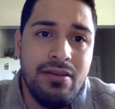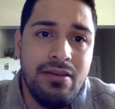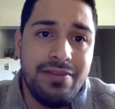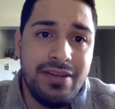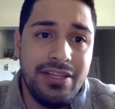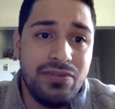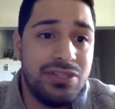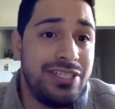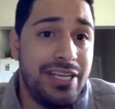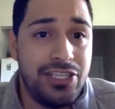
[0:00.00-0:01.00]
and I've done this for
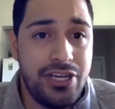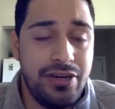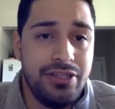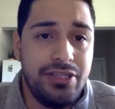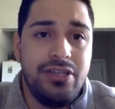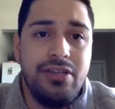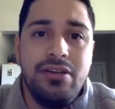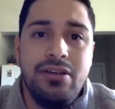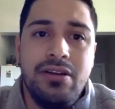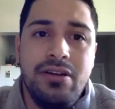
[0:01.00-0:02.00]
six years.
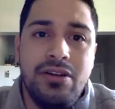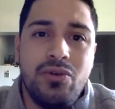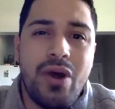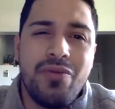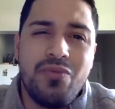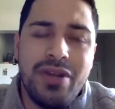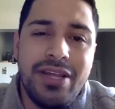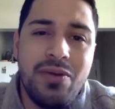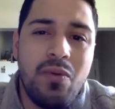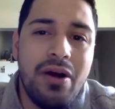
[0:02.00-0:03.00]
Do I
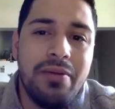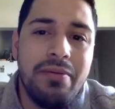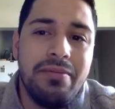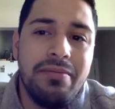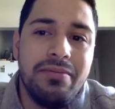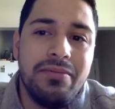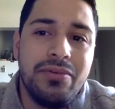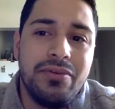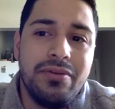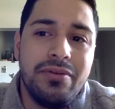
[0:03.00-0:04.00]
really want
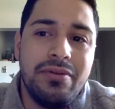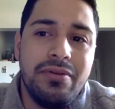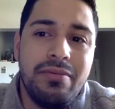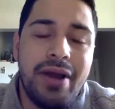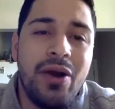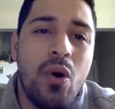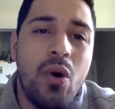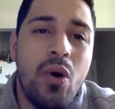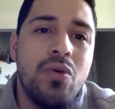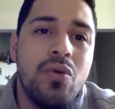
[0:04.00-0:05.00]
my
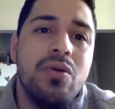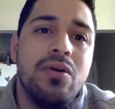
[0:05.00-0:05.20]
whole